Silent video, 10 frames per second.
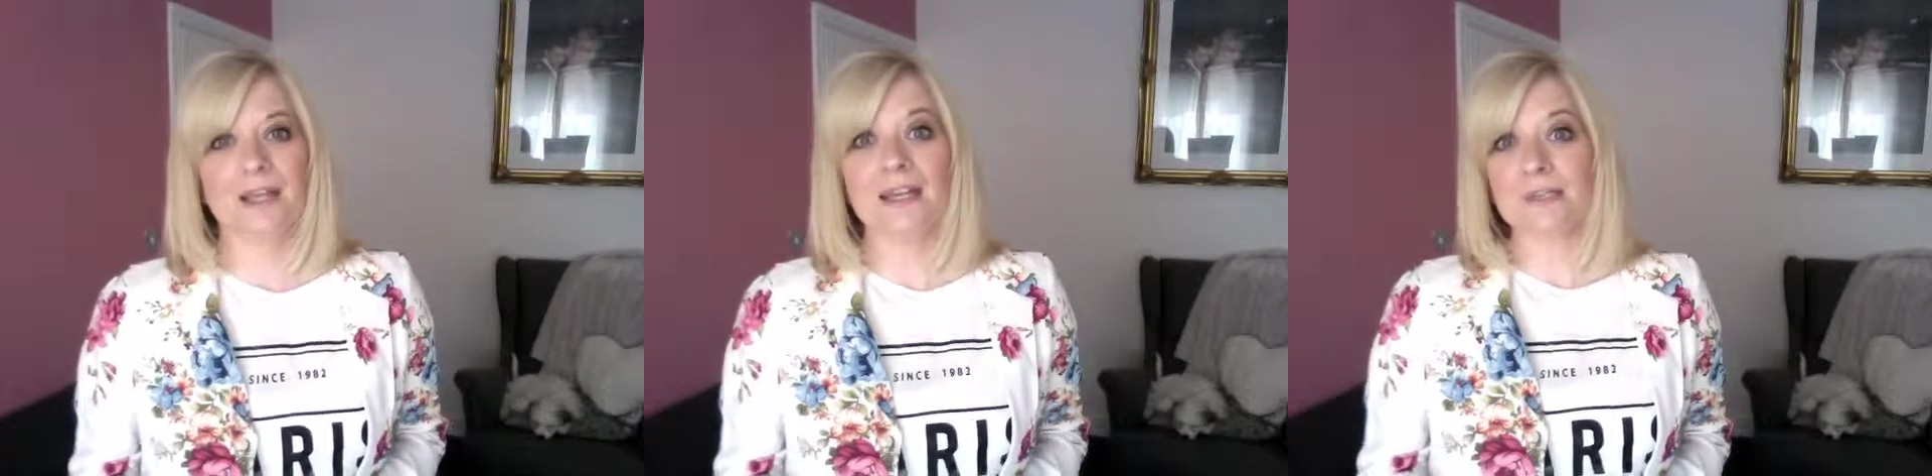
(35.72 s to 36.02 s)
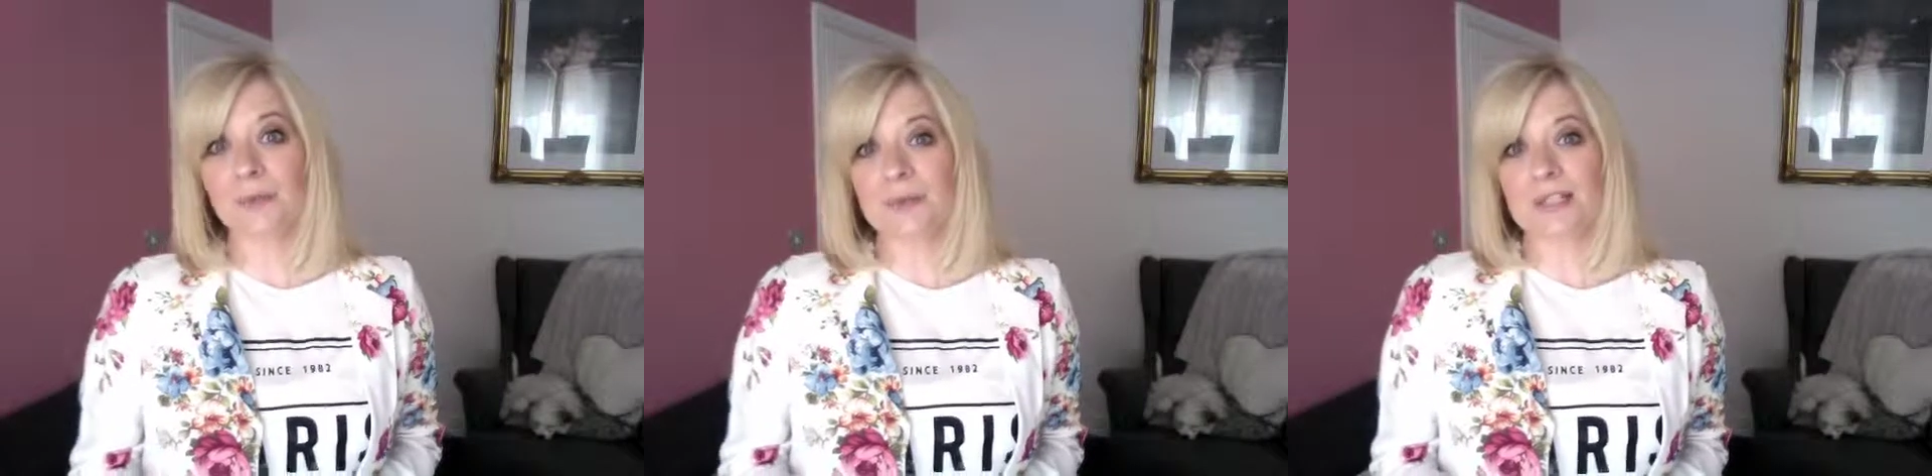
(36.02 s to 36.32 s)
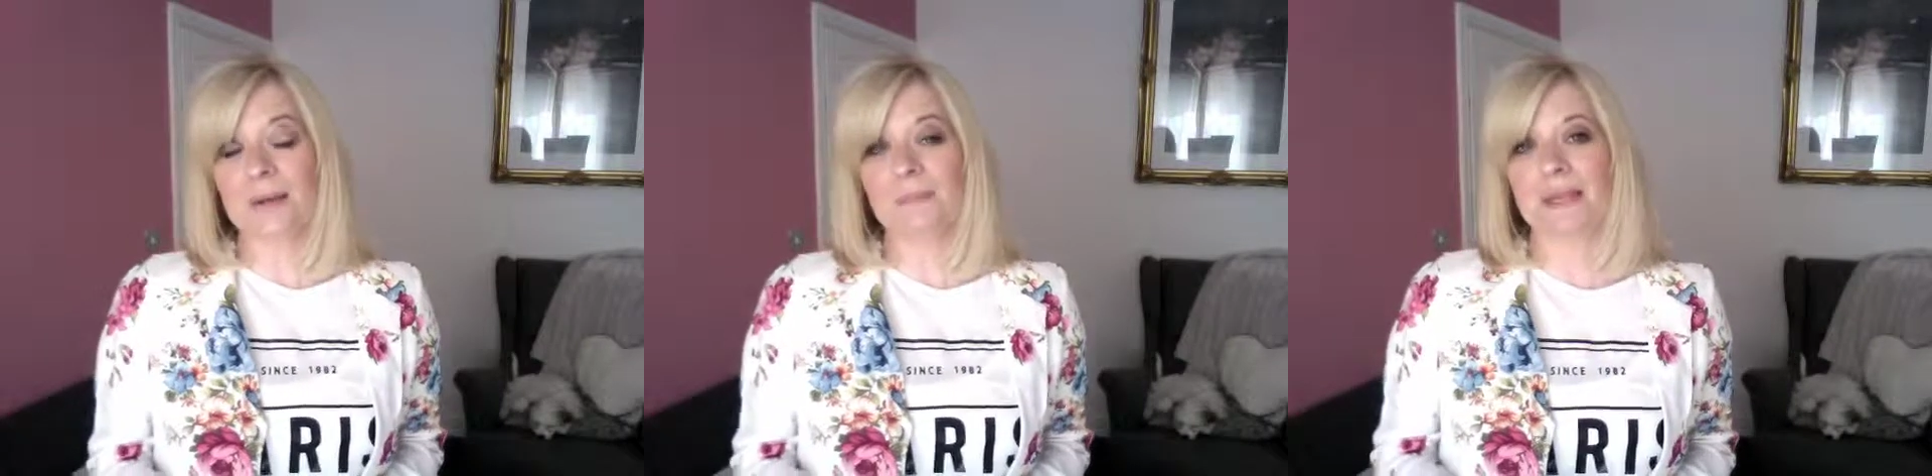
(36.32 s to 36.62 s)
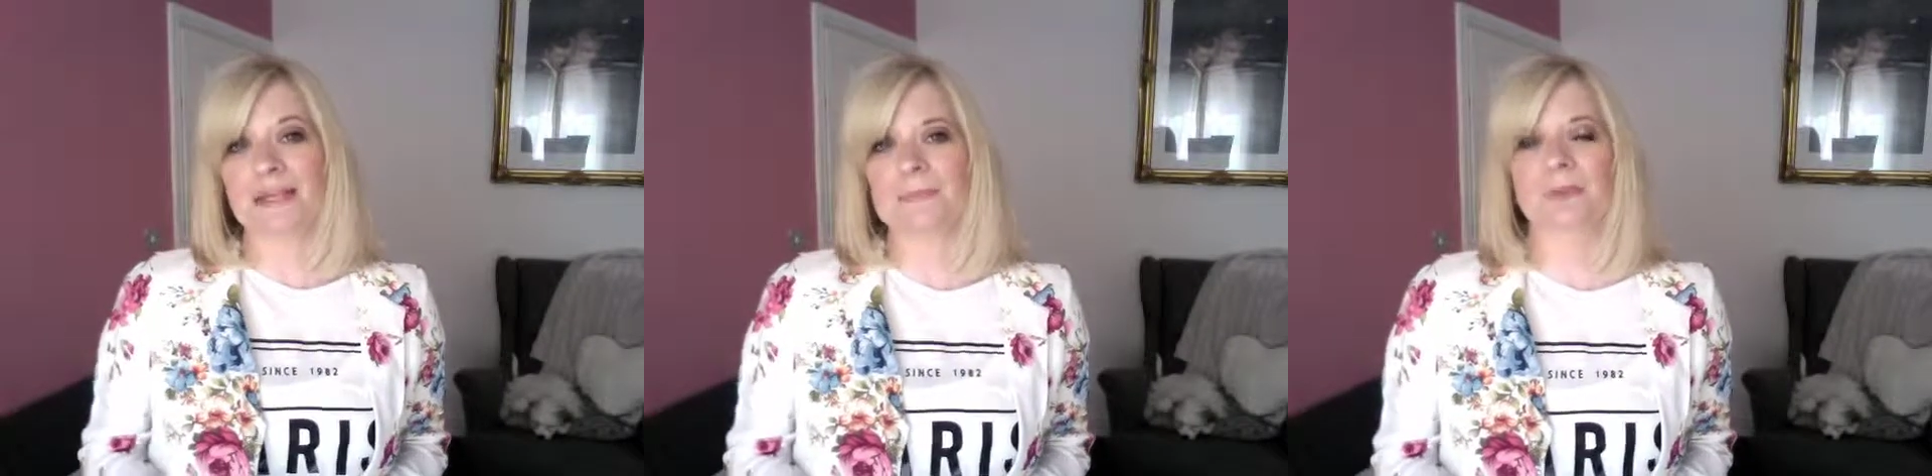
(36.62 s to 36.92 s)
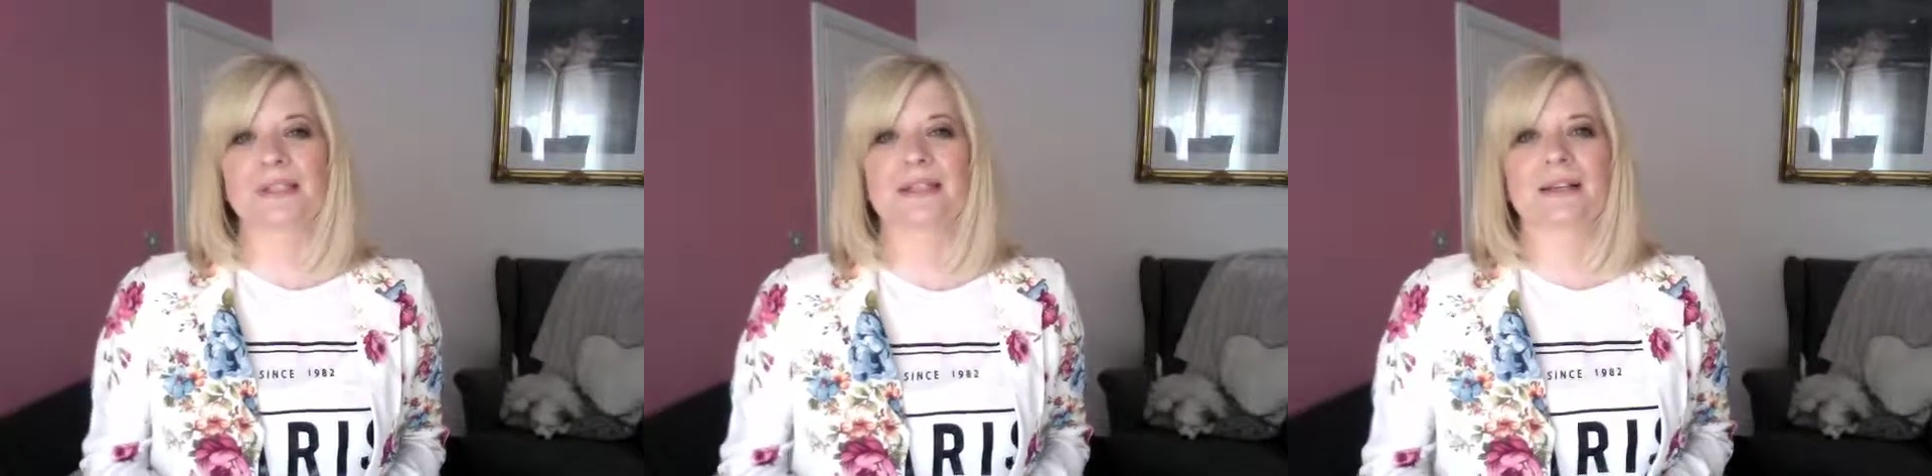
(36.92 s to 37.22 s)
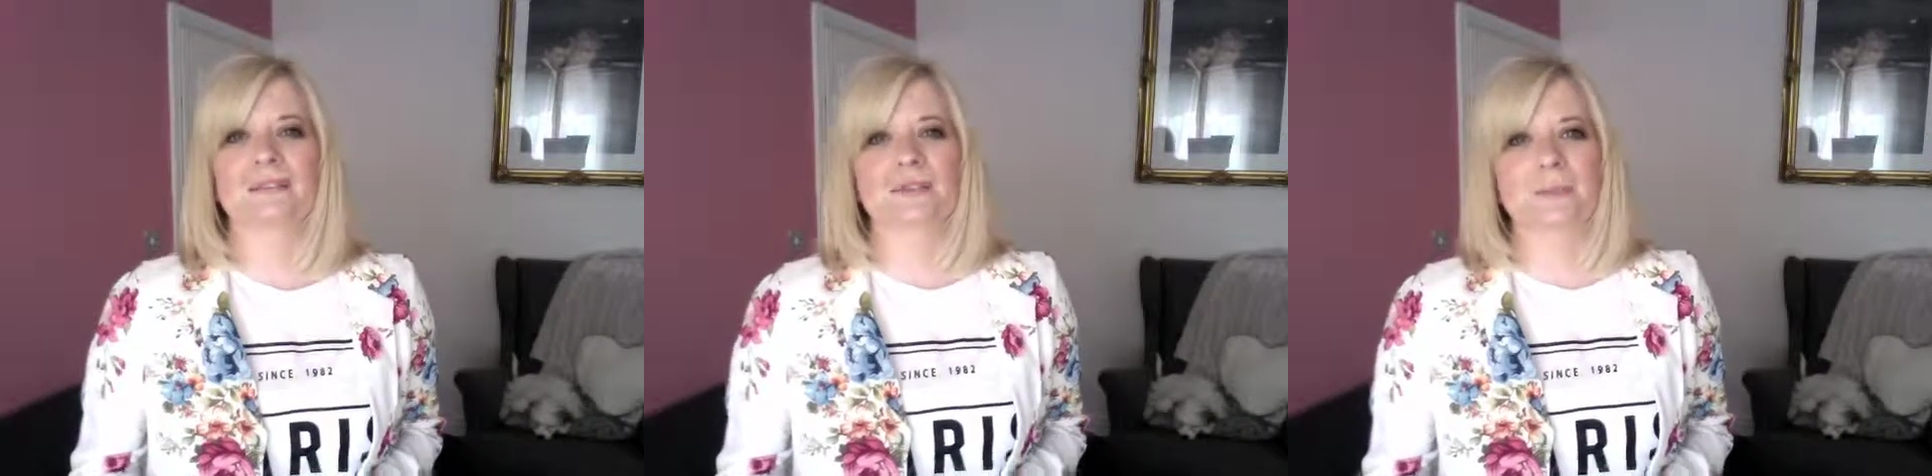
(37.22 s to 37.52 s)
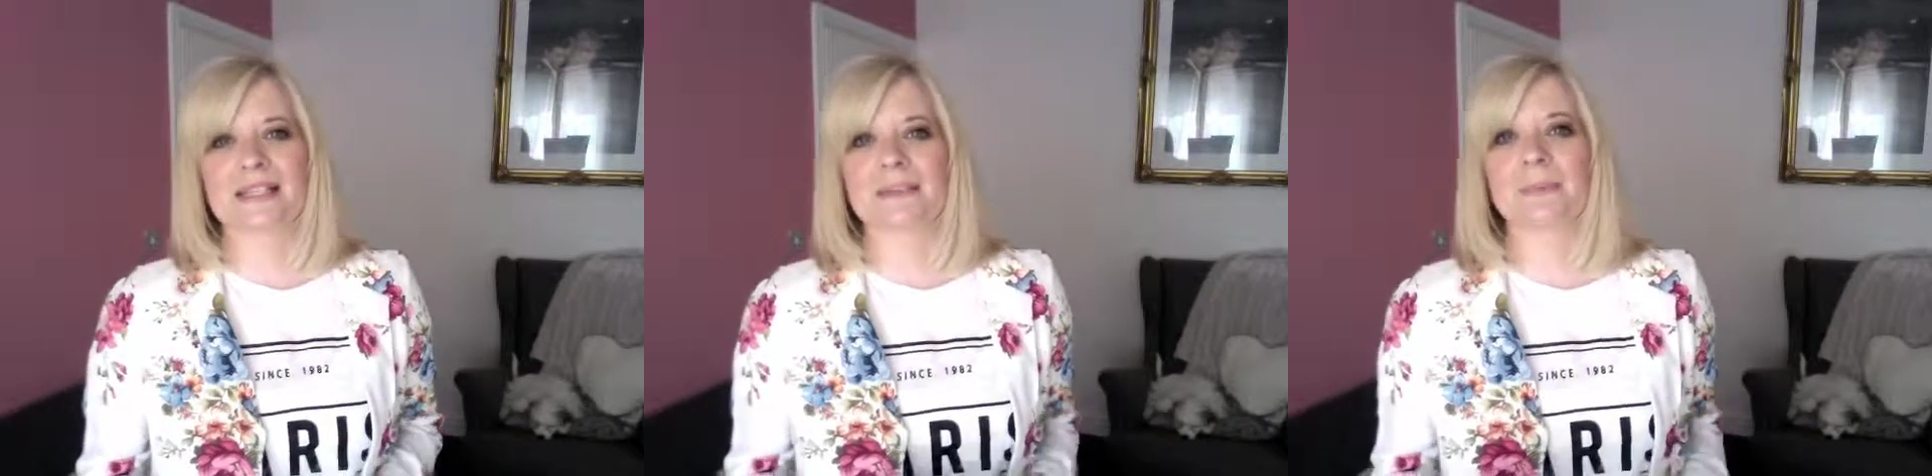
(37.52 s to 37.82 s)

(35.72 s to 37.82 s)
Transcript: It also means bringing a few bits and